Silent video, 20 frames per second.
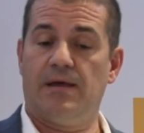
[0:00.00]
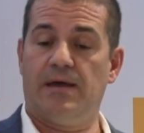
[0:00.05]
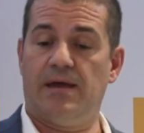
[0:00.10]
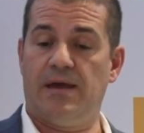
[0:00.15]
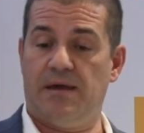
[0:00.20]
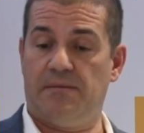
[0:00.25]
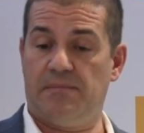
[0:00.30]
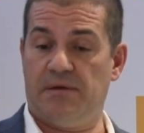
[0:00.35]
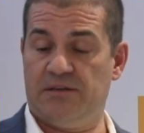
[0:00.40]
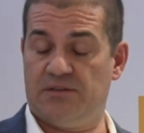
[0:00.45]

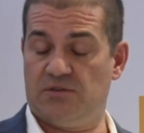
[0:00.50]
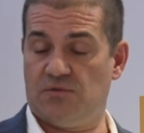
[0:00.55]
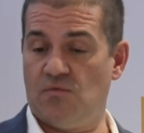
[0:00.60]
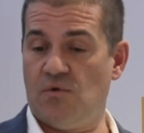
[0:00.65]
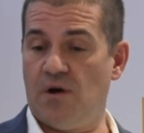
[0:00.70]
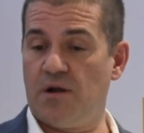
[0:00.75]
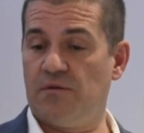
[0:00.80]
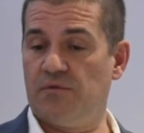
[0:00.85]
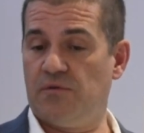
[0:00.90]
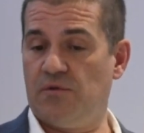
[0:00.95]
is
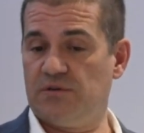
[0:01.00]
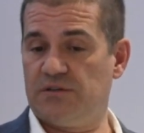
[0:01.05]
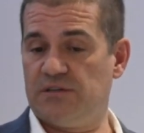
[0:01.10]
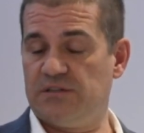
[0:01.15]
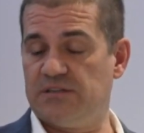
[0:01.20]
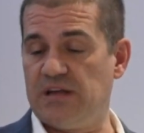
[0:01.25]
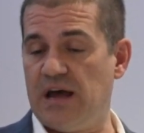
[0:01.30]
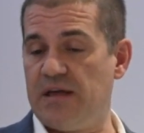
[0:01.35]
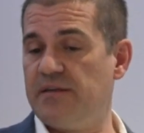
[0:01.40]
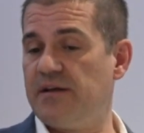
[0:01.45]
one of
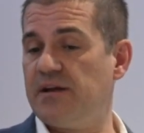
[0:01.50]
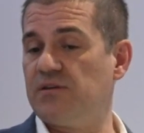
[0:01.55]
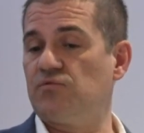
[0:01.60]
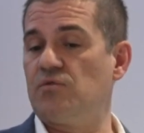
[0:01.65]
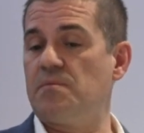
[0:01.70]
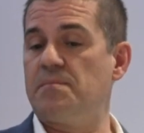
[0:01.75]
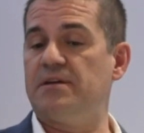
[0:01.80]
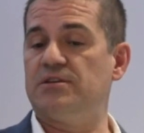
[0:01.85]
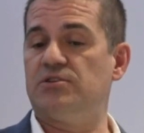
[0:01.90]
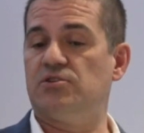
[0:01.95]
those standards that
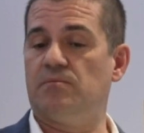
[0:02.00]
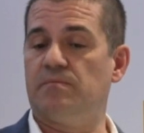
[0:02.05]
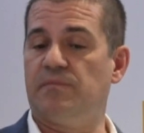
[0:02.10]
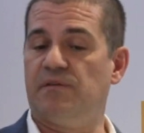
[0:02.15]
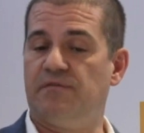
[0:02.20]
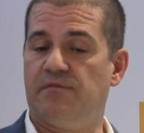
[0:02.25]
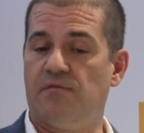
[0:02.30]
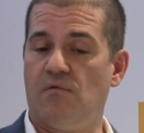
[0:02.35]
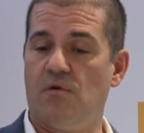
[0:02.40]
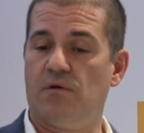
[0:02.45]
we mentioned
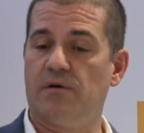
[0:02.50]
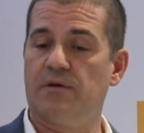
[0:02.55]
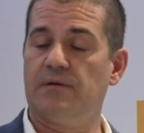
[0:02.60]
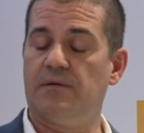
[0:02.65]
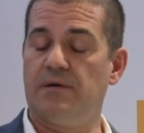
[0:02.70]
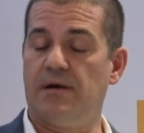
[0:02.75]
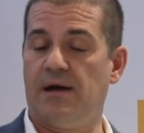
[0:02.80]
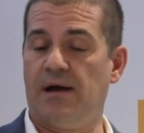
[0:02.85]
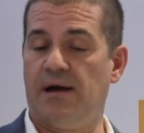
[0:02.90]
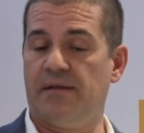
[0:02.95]
before.
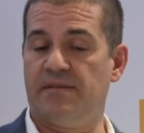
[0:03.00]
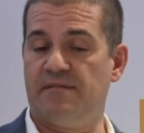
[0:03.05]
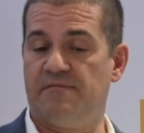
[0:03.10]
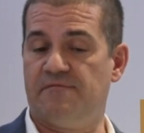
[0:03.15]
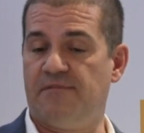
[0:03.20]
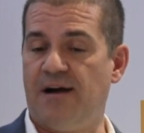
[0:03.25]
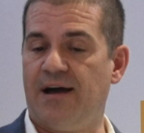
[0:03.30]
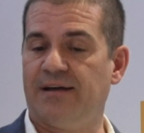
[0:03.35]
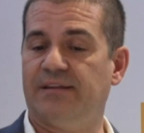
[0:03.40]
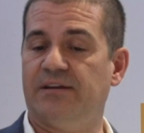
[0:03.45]
The
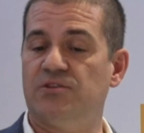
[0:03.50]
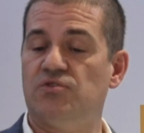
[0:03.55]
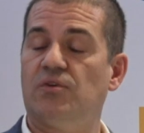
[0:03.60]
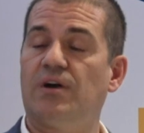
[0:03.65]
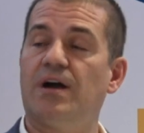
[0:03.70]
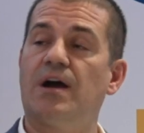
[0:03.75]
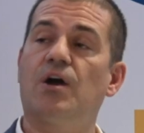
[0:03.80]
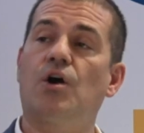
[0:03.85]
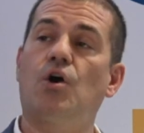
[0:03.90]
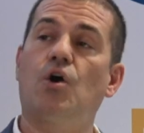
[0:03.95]
fact that you
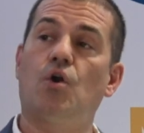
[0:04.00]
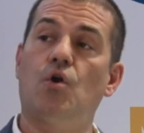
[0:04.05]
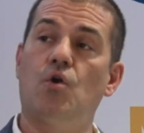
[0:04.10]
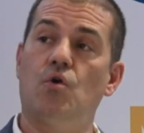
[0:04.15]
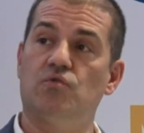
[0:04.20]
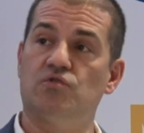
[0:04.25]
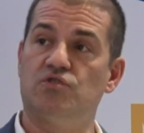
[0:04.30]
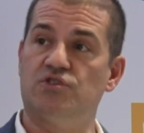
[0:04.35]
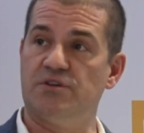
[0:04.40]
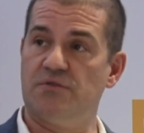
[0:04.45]
can
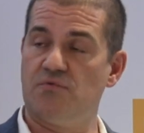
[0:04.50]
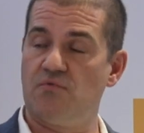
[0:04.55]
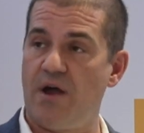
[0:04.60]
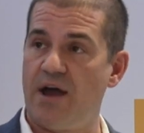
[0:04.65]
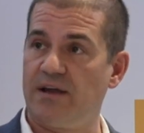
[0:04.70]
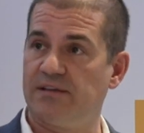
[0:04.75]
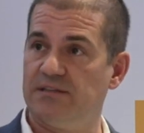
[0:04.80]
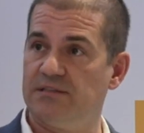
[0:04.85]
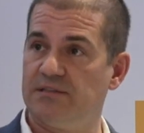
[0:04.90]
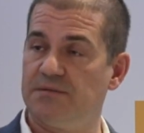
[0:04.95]
close
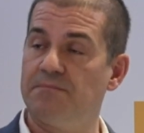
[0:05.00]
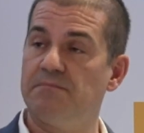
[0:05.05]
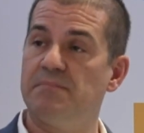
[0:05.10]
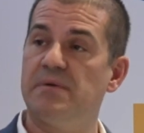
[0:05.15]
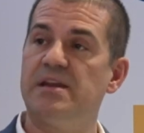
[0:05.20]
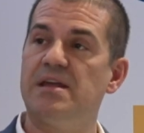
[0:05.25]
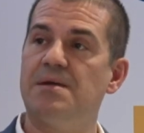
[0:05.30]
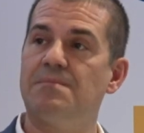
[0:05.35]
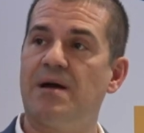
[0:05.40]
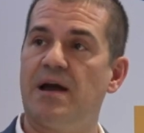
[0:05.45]
G-Rex
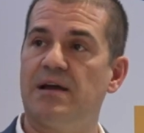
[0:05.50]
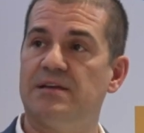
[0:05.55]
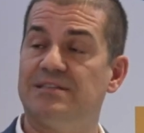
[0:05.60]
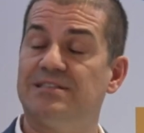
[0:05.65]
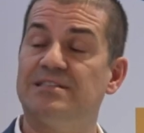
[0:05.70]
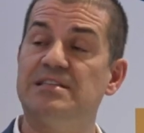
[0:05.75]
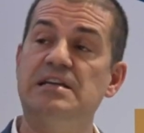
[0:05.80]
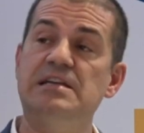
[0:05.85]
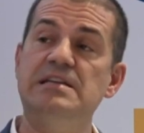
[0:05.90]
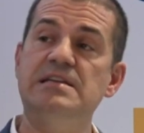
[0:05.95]
minimize
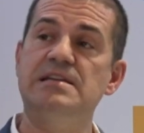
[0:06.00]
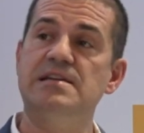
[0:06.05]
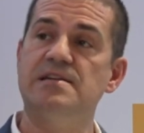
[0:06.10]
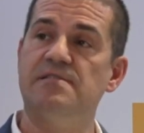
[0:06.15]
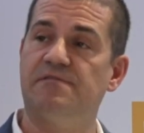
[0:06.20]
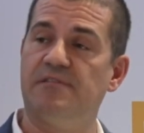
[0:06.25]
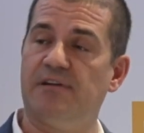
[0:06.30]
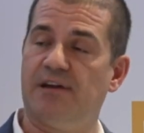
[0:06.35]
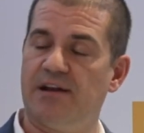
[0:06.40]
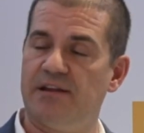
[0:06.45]

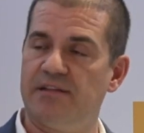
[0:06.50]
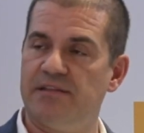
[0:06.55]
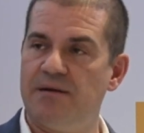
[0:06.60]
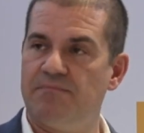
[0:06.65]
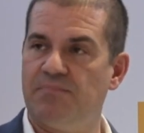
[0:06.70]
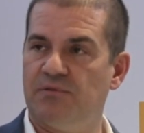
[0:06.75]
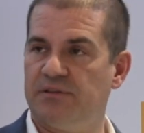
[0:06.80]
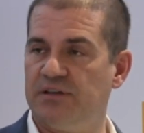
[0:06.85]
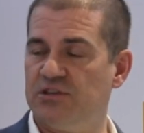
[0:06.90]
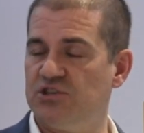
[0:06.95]
significantly the
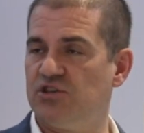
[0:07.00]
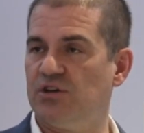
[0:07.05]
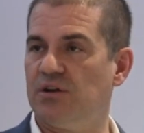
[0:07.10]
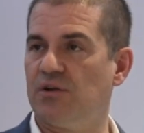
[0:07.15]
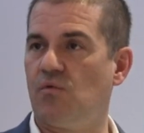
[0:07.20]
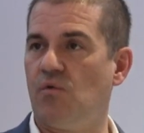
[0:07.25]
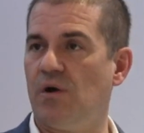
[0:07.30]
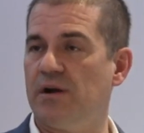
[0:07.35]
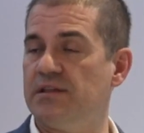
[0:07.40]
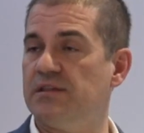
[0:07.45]
potential
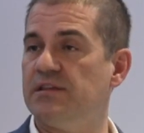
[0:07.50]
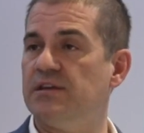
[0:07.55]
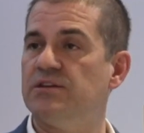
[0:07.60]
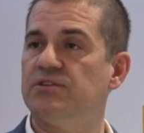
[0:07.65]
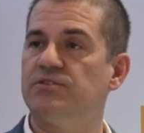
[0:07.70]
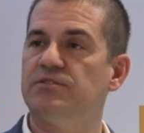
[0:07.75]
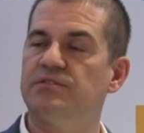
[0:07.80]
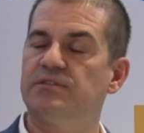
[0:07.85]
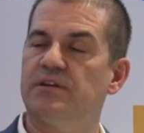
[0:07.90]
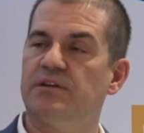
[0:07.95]
quality
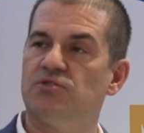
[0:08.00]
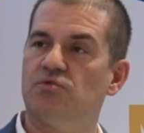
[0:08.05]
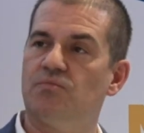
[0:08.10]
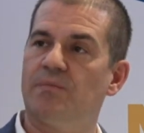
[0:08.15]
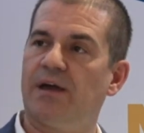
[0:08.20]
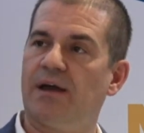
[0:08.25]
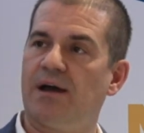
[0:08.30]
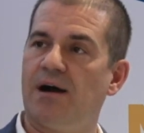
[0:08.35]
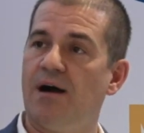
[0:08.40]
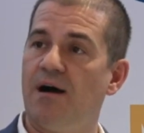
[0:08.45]
issues that you
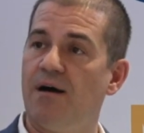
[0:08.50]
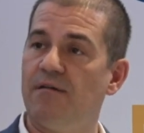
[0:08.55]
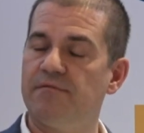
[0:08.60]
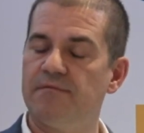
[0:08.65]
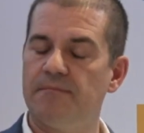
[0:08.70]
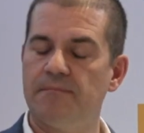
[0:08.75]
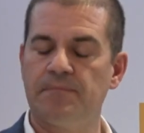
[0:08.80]
may have.